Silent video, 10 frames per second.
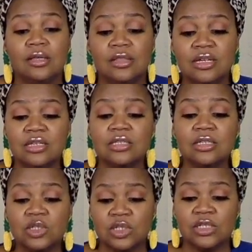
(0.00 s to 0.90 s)
This
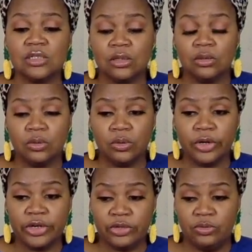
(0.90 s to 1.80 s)
is just the
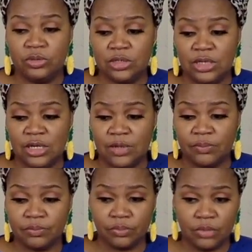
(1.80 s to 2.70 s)
Lord using
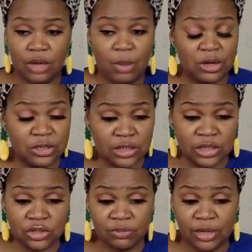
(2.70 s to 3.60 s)
a person
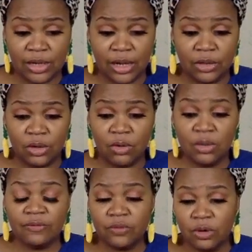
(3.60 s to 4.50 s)
that you may not know.
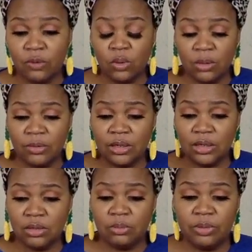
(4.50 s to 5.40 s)
If you're a woman,
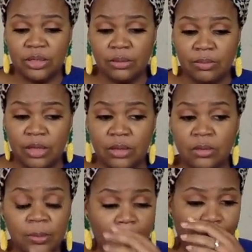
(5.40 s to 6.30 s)
it'll be a male.